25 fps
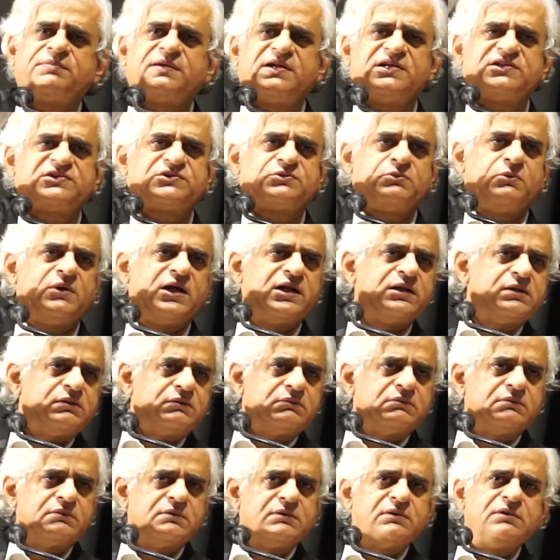plus
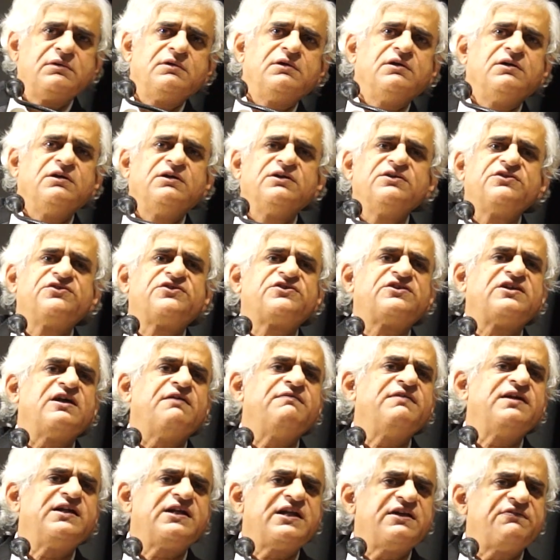1,
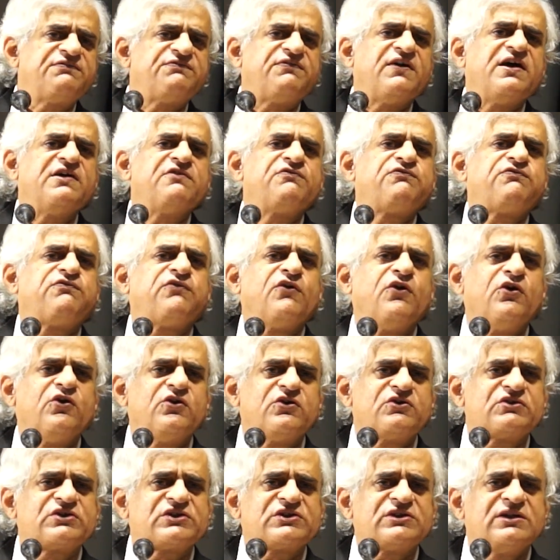75
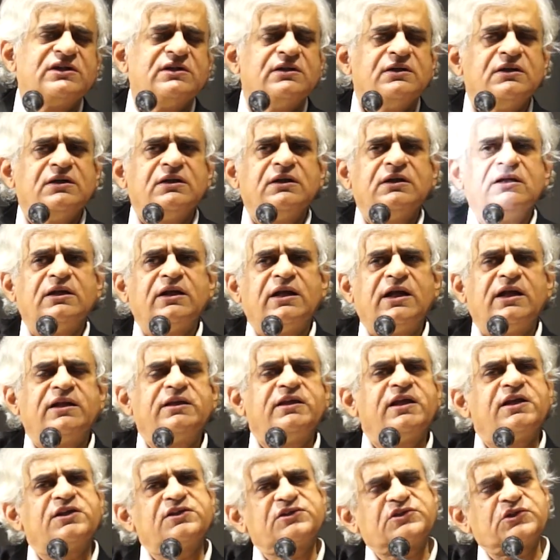floors,
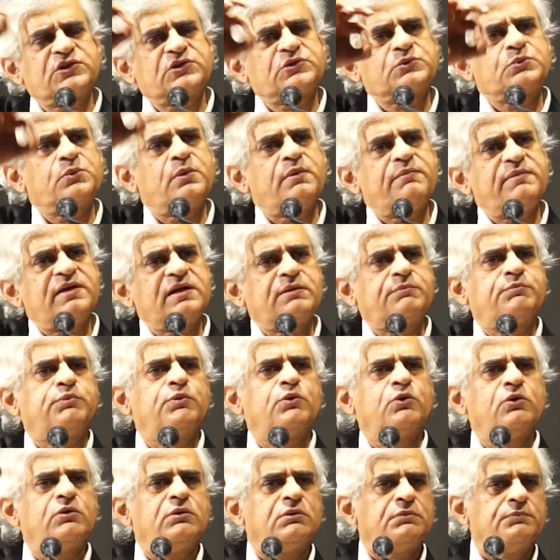and there is a
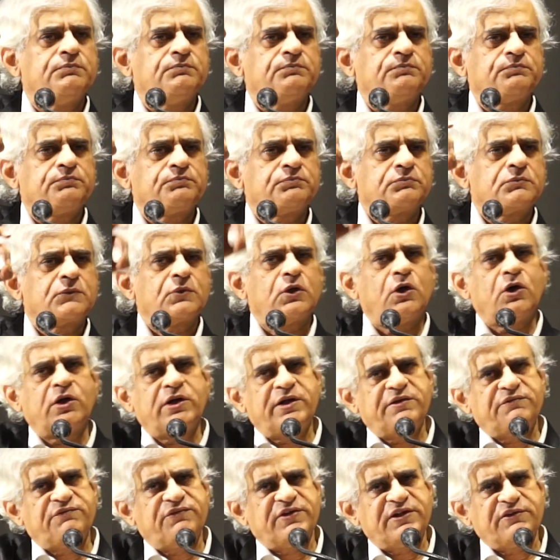swimming pool
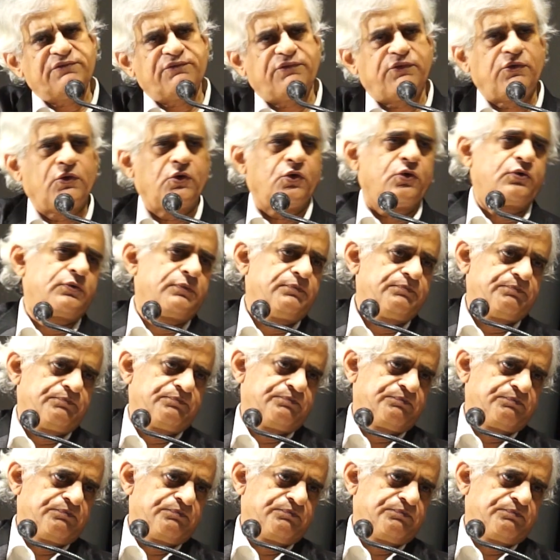on every floor.